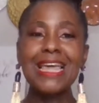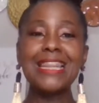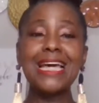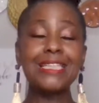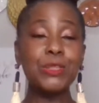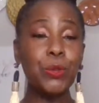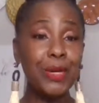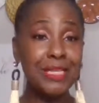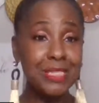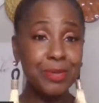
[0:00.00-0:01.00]
that it's
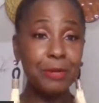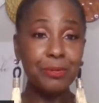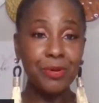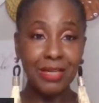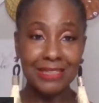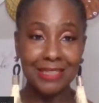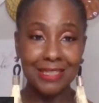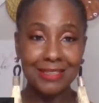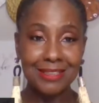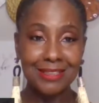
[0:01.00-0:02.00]
going to be a
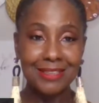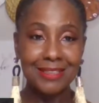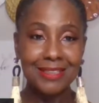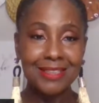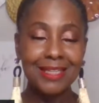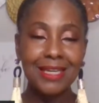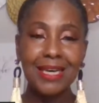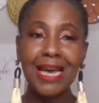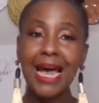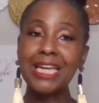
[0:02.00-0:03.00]
process.
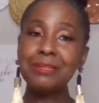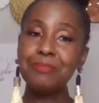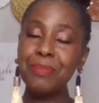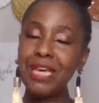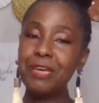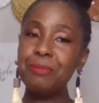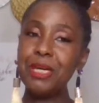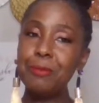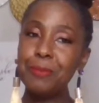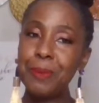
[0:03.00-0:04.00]
And maybe
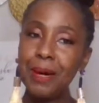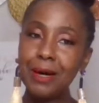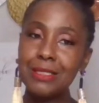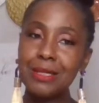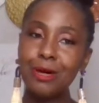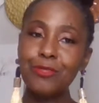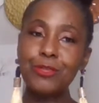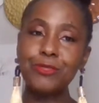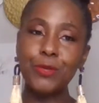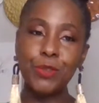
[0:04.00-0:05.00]
a part of the
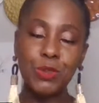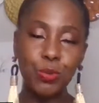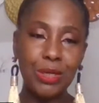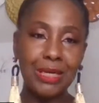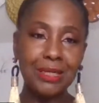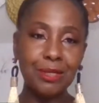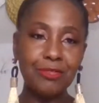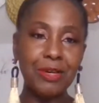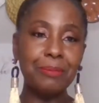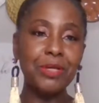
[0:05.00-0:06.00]
first week in
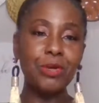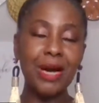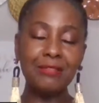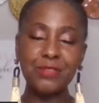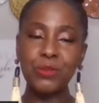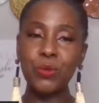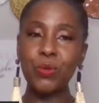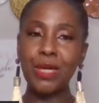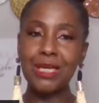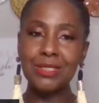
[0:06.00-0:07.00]
November, you have to
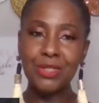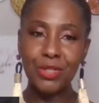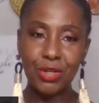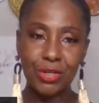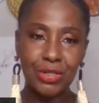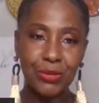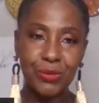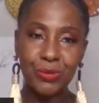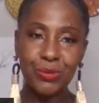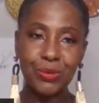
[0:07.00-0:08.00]
go into your
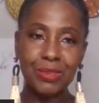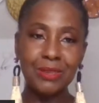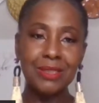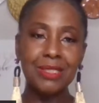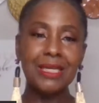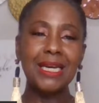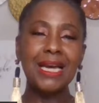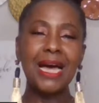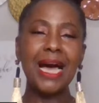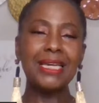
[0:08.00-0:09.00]
cocoon
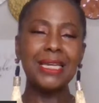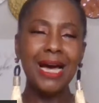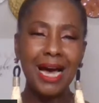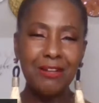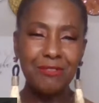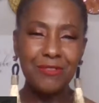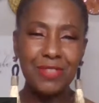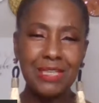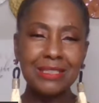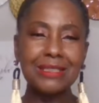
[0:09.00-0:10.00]
and have
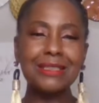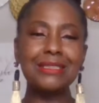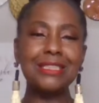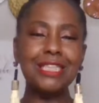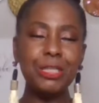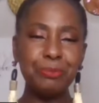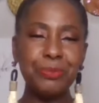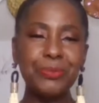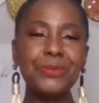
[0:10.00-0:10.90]
this deep